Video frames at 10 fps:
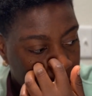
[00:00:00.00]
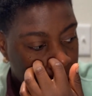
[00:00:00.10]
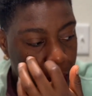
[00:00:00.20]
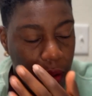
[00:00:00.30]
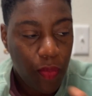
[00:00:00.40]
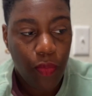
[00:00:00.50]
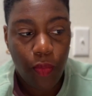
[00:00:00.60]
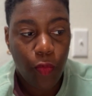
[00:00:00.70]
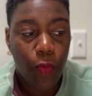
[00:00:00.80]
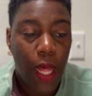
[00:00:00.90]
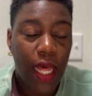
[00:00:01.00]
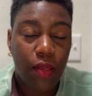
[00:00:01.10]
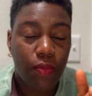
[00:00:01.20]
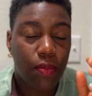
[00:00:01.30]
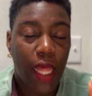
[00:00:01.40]
I I
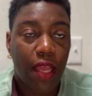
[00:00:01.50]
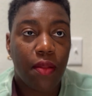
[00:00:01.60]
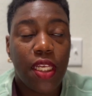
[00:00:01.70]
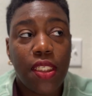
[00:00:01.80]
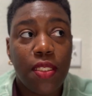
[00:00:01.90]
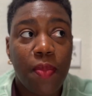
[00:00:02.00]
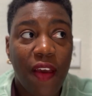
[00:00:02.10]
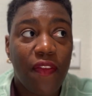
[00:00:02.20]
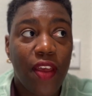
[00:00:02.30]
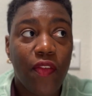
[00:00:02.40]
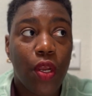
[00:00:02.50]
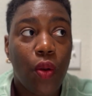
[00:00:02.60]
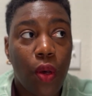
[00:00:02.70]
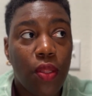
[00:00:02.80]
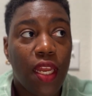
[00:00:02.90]
like this is my favorite
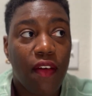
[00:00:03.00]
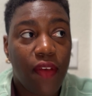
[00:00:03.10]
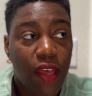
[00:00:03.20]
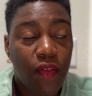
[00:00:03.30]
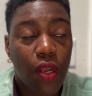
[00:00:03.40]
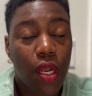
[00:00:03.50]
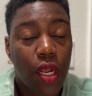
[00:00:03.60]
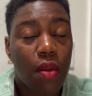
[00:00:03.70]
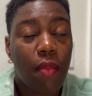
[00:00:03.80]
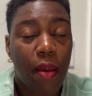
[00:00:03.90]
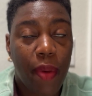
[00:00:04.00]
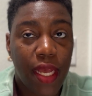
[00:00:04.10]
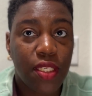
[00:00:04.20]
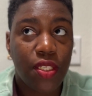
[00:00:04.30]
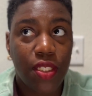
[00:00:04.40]
quote that I've ever heard my
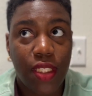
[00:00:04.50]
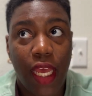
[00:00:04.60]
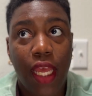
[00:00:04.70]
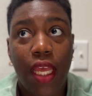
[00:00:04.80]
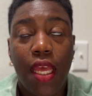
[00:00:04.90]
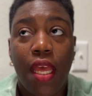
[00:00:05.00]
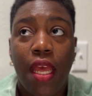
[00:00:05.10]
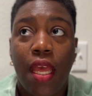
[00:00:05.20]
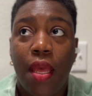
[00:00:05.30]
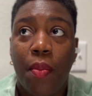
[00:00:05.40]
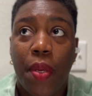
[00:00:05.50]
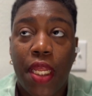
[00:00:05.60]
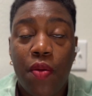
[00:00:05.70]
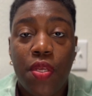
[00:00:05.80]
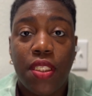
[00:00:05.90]
pastor say but
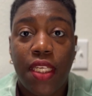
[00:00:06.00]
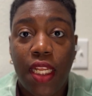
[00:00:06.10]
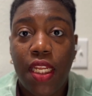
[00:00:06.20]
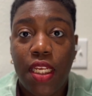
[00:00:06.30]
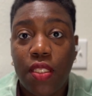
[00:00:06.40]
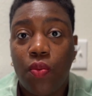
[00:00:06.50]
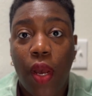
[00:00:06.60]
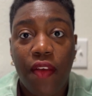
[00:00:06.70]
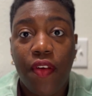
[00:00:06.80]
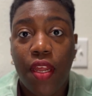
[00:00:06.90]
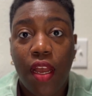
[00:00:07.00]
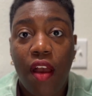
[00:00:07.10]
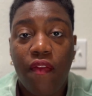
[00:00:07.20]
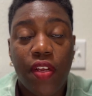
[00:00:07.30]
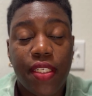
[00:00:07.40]
he was telling his wife in a
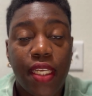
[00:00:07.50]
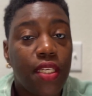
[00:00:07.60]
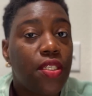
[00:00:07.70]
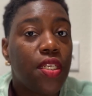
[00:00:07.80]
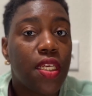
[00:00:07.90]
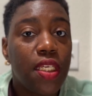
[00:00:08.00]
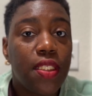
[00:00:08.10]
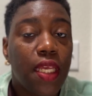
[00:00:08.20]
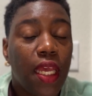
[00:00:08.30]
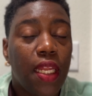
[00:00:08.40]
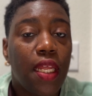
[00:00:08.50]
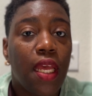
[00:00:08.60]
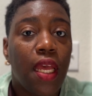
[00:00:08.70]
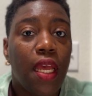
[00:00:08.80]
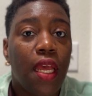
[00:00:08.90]
conversation, he said,
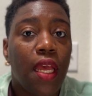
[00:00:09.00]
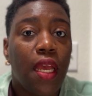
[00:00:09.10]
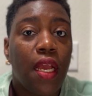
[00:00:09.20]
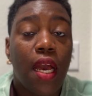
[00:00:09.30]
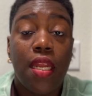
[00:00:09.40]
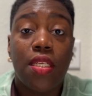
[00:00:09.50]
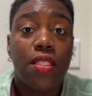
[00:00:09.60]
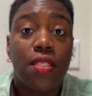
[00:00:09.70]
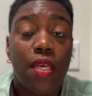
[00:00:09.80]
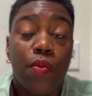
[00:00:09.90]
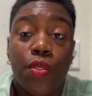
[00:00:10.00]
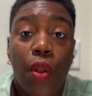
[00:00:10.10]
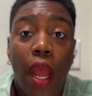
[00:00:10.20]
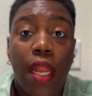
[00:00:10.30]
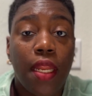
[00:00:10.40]
God is, he was
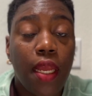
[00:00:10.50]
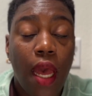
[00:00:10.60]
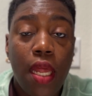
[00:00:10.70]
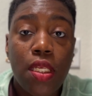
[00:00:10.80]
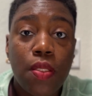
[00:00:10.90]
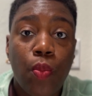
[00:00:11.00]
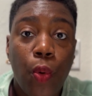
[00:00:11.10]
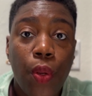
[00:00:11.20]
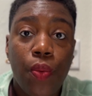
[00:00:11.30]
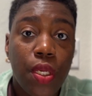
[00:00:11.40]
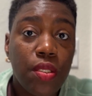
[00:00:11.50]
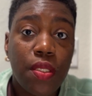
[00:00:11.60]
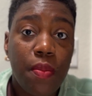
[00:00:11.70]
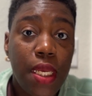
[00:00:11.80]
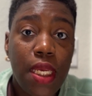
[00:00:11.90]
crying, God is more real
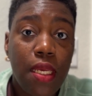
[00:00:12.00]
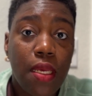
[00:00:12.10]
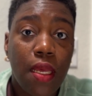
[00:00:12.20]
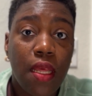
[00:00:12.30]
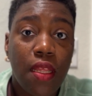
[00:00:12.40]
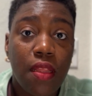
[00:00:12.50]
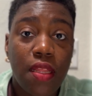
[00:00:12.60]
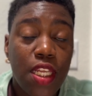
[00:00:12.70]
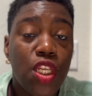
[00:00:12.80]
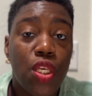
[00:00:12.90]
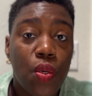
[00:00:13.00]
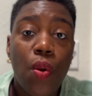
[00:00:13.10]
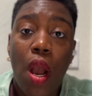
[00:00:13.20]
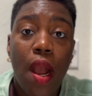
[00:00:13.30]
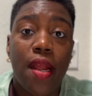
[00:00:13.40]
to me than
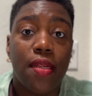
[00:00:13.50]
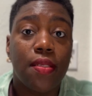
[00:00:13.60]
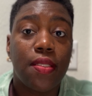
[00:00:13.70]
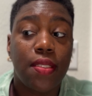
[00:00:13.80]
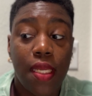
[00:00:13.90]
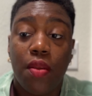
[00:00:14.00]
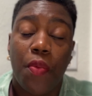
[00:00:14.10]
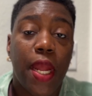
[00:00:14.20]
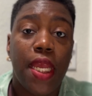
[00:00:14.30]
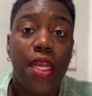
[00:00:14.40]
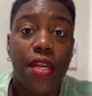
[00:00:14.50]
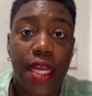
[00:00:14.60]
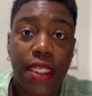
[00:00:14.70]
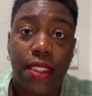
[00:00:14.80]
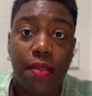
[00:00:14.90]
you are sitting right here
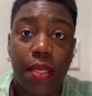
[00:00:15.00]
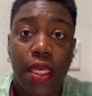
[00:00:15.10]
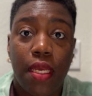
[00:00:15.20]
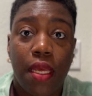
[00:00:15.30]
next to me.